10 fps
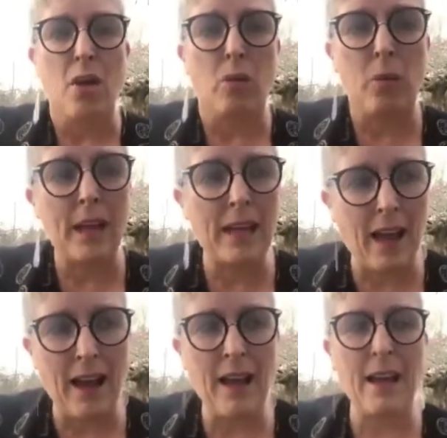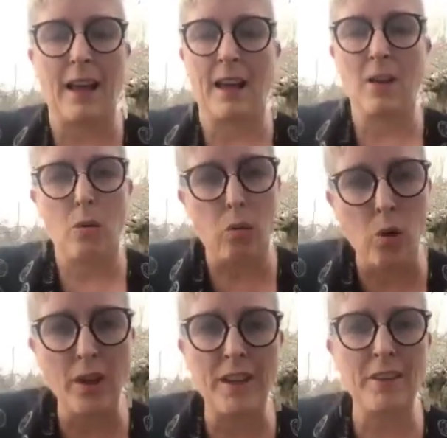We are
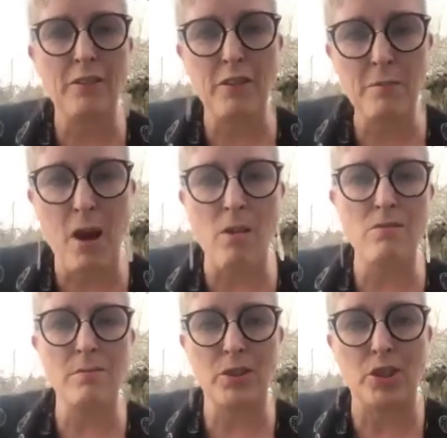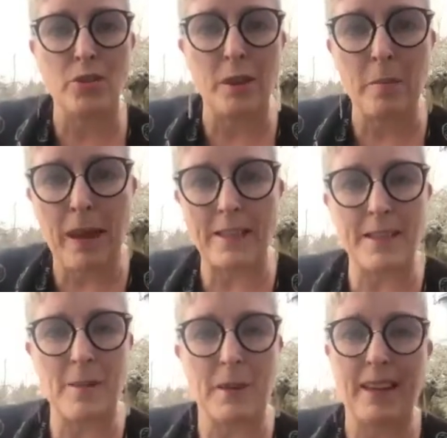working from home during a
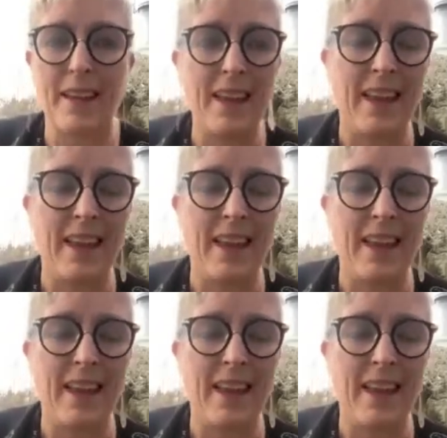pandemic,